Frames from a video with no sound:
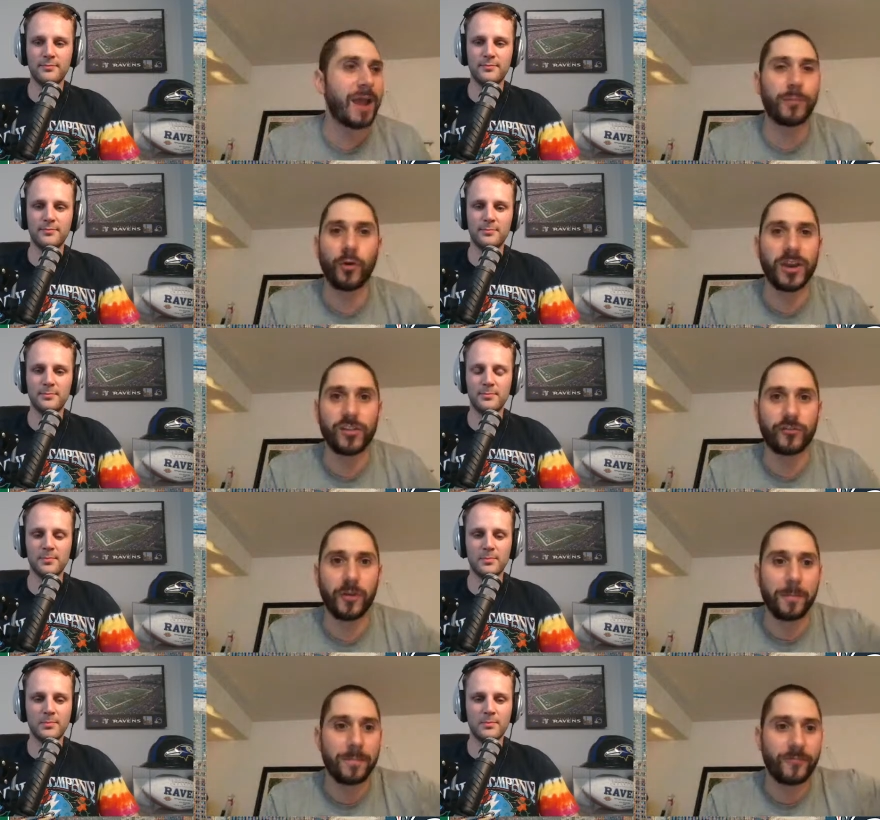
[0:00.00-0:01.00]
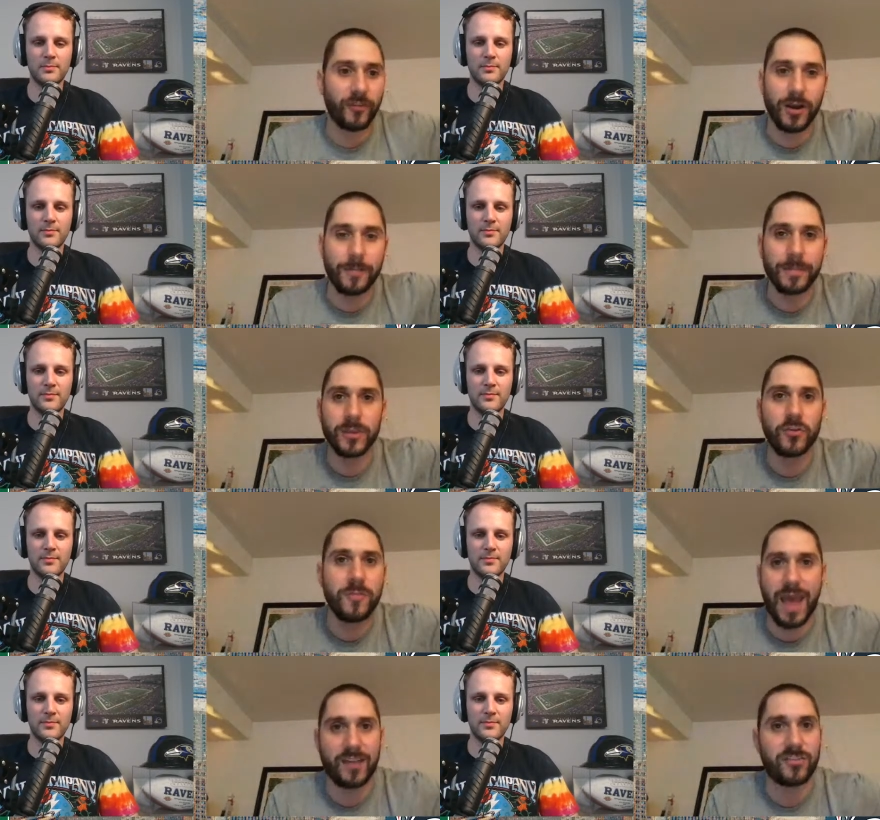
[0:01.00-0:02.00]
Speaker 1: boys from from
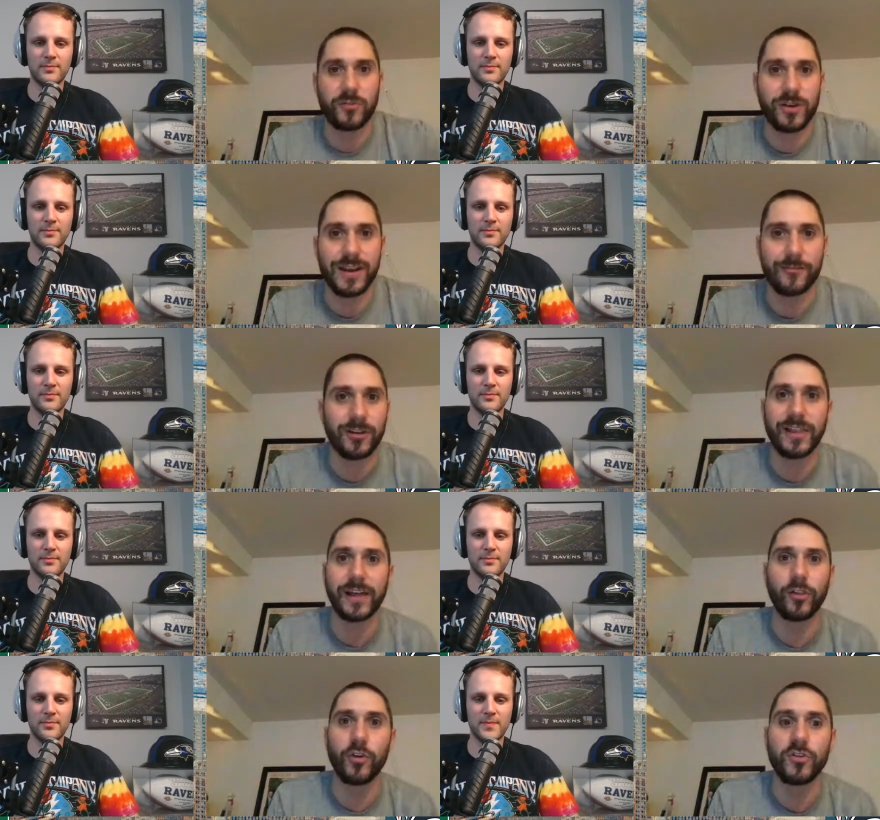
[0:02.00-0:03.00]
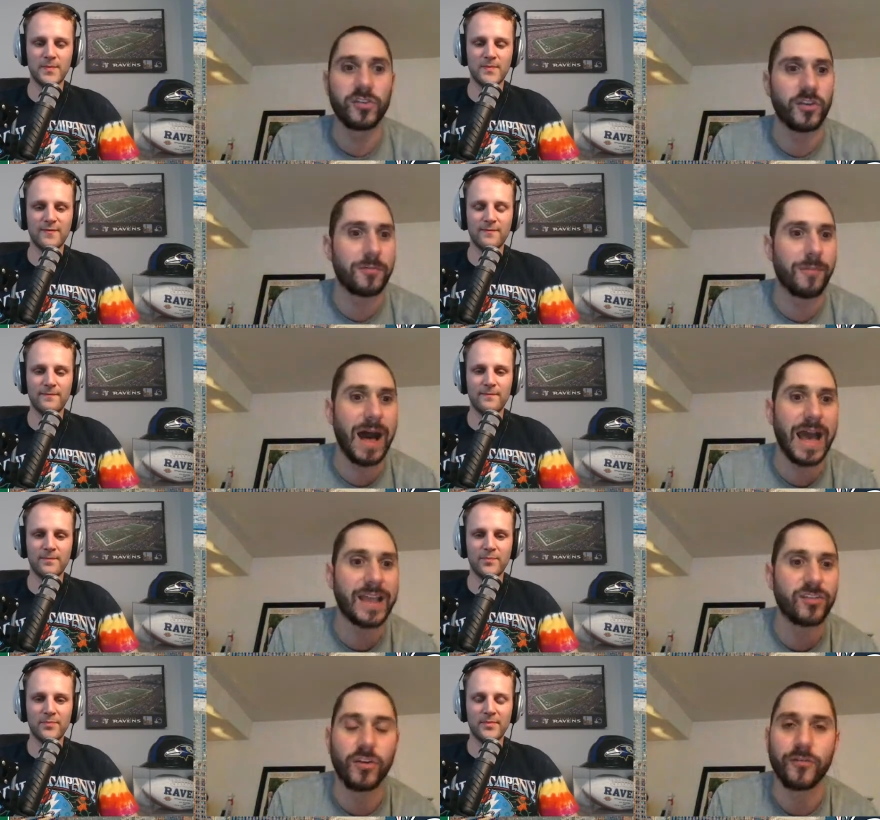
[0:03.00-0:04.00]
UMass or whatever, like losing their
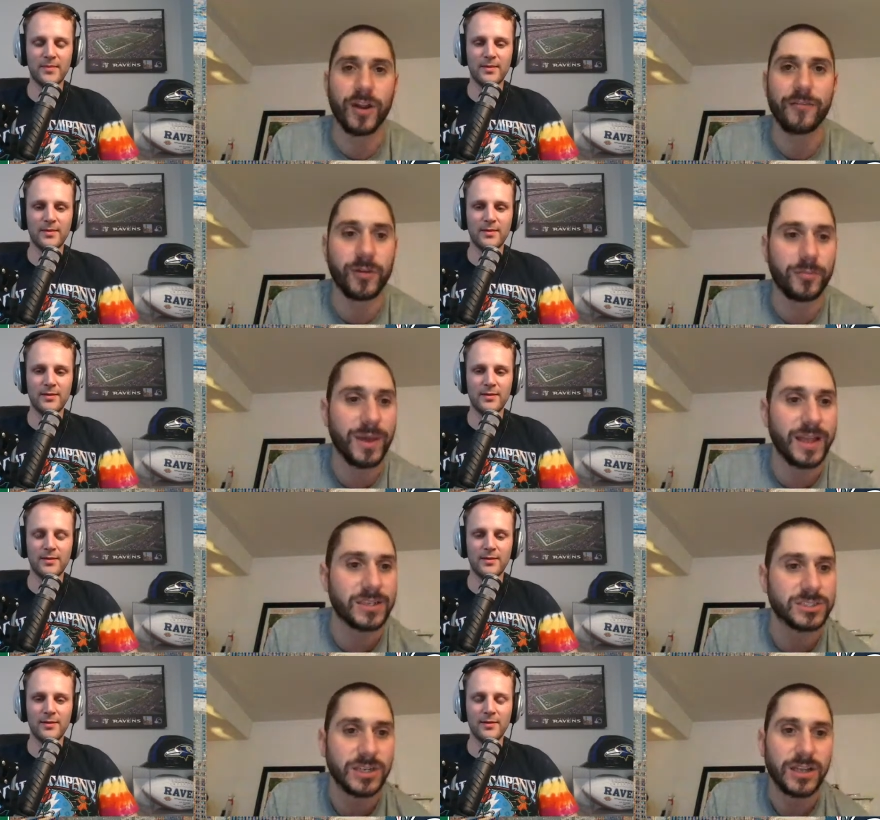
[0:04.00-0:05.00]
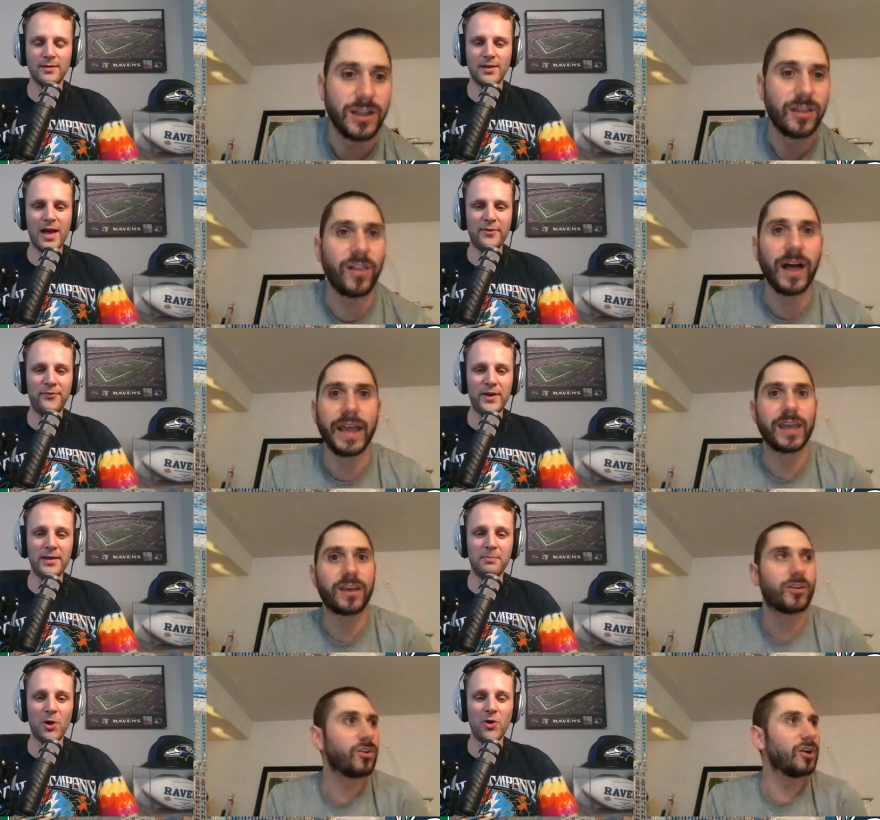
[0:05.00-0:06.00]
minds over every pitch. A lot like, of
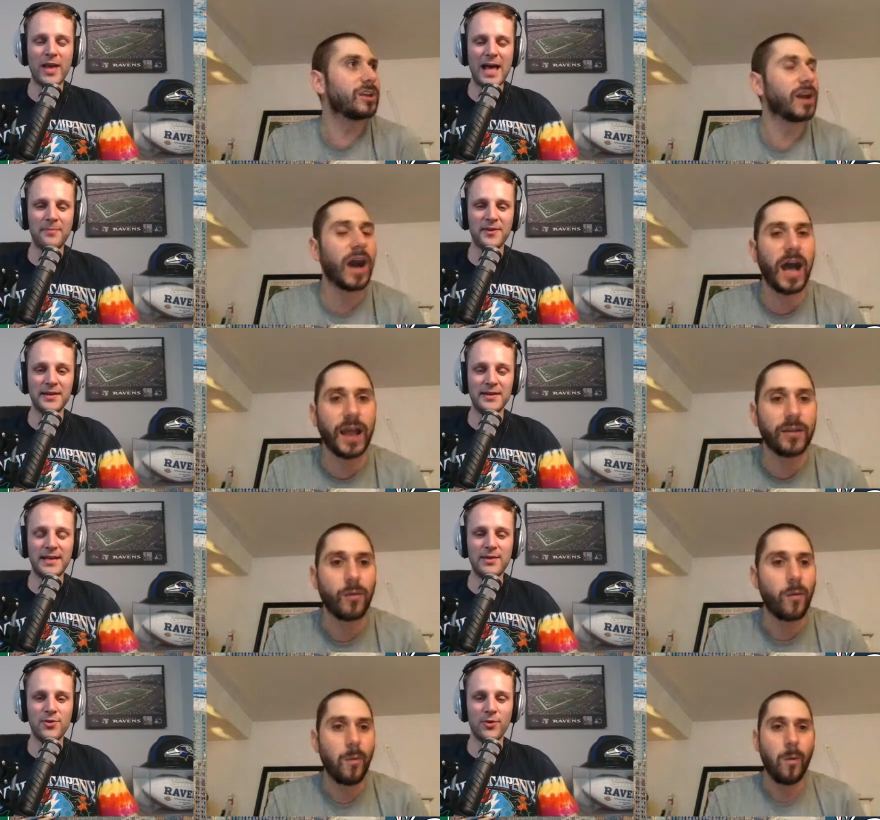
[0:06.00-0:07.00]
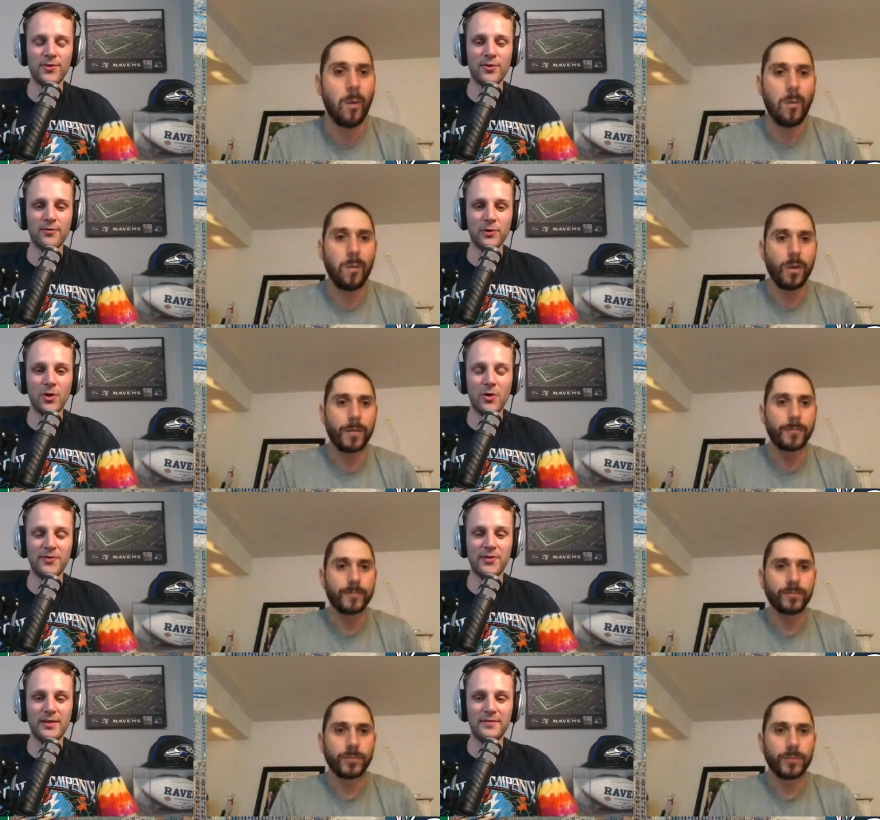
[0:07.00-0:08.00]
fitted
Speaker 2: ball caps and t-shirts over long
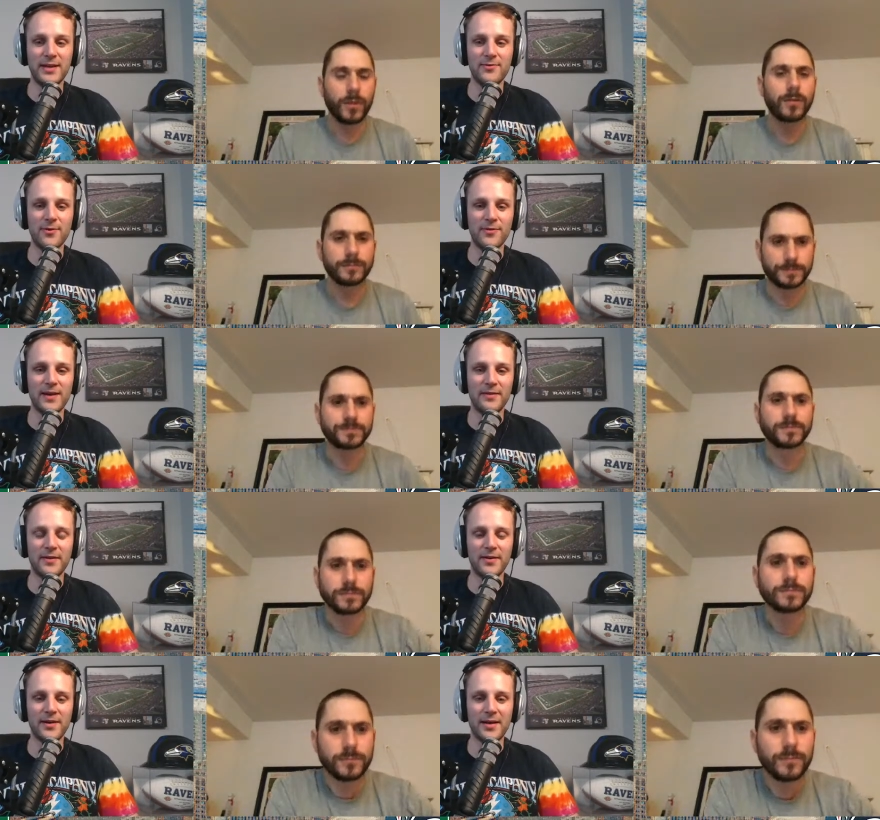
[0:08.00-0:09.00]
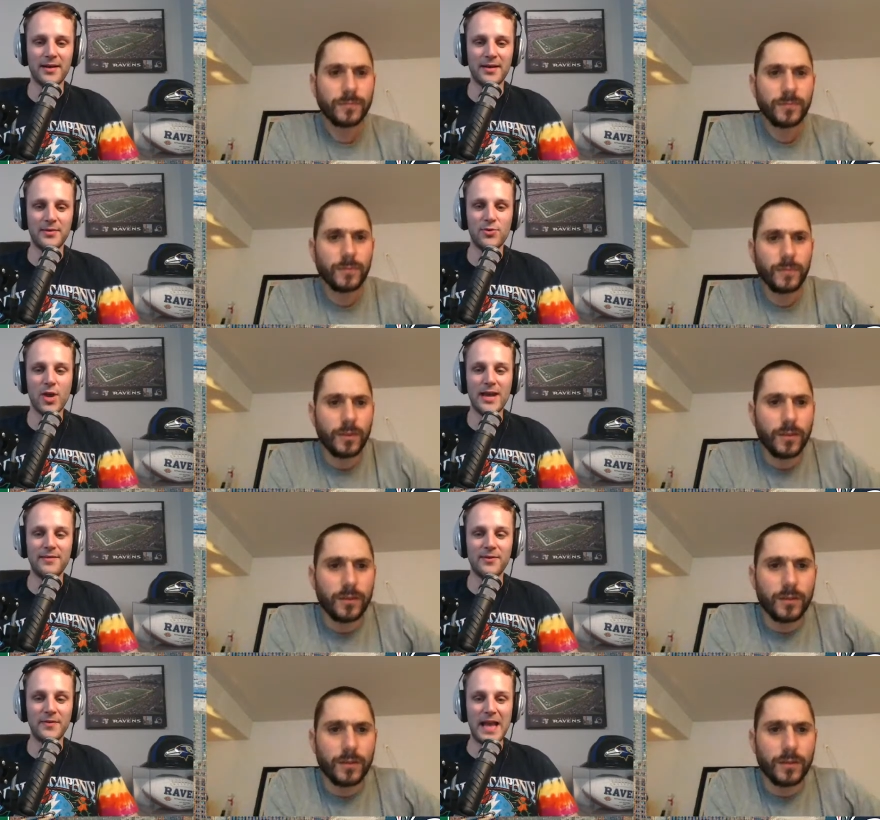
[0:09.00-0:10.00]
sleeve t-shirts out there tonight, and chains
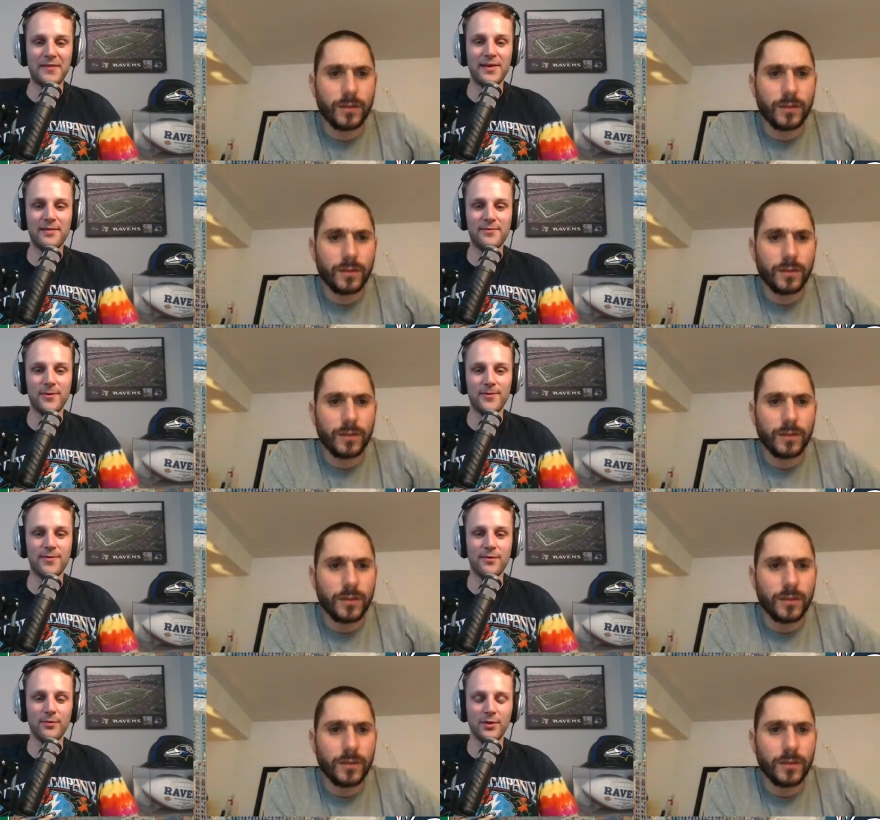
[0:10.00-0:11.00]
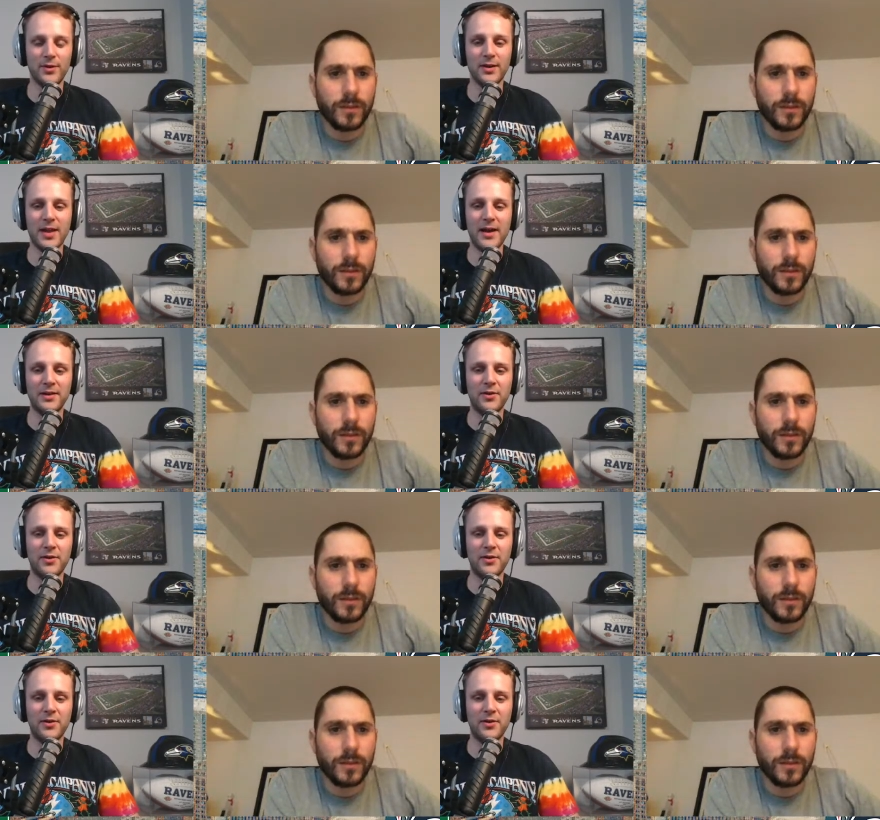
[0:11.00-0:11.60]
on the outside of shirts too. A lot a little